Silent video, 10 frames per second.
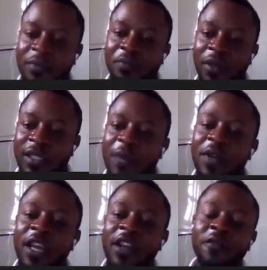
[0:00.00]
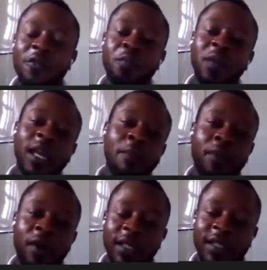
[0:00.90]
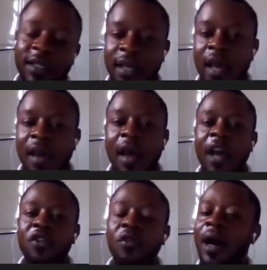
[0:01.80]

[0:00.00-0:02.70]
Possibly if you pick a point and